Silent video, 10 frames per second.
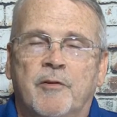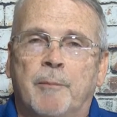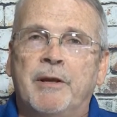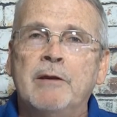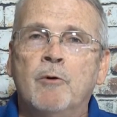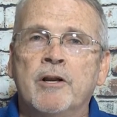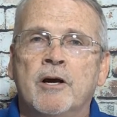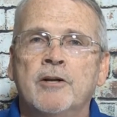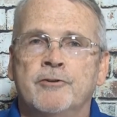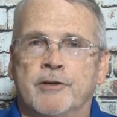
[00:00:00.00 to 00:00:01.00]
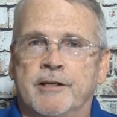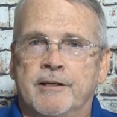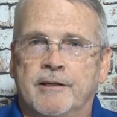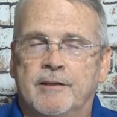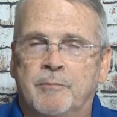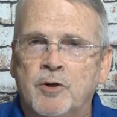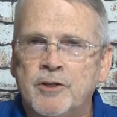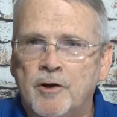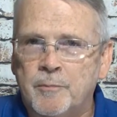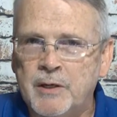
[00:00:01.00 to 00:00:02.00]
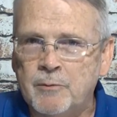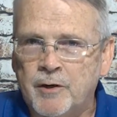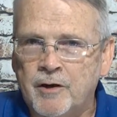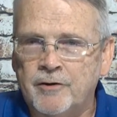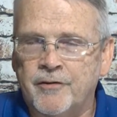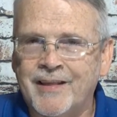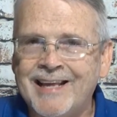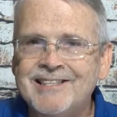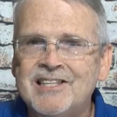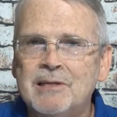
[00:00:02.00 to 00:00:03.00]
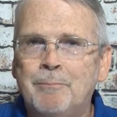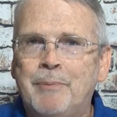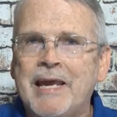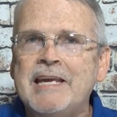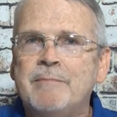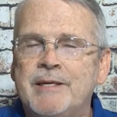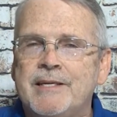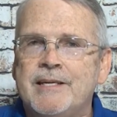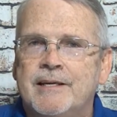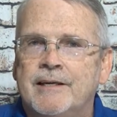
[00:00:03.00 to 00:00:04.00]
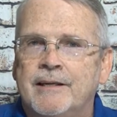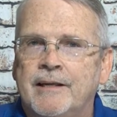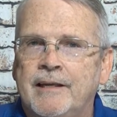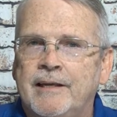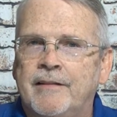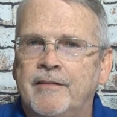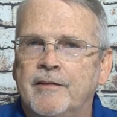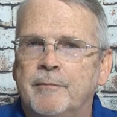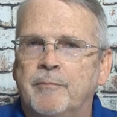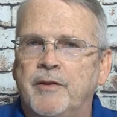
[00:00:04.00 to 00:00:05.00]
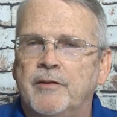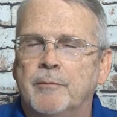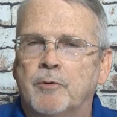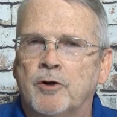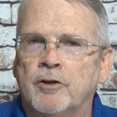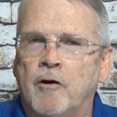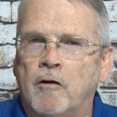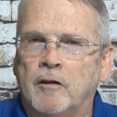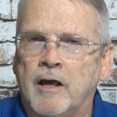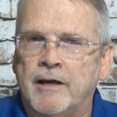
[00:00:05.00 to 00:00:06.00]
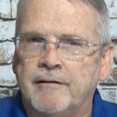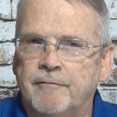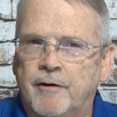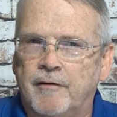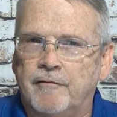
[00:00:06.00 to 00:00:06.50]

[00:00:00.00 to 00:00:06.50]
The P100, the BirdDog P100, that's the baby in the BirdDog line